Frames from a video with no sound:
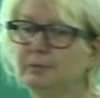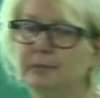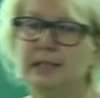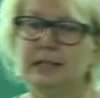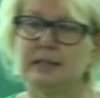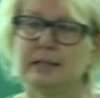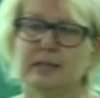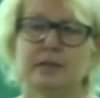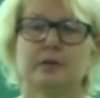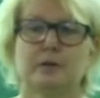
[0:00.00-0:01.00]
means
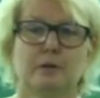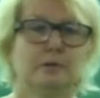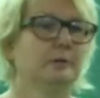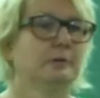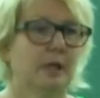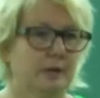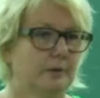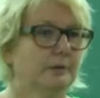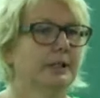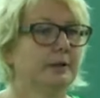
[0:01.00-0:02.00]
that you're not
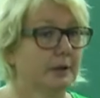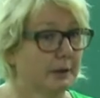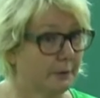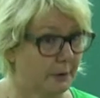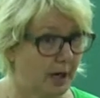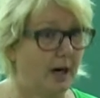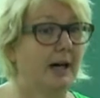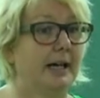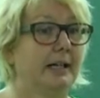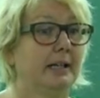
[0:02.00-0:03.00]
only going for
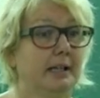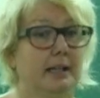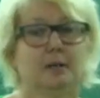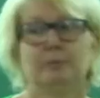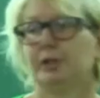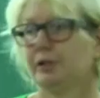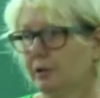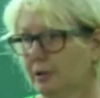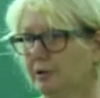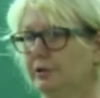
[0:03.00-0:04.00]
I, but
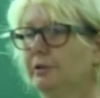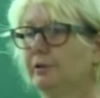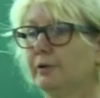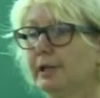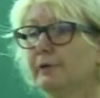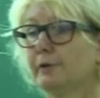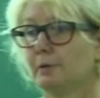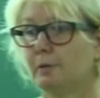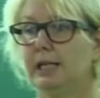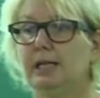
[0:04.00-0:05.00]
you're also going for
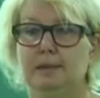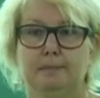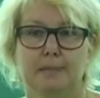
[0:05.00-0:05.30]
we.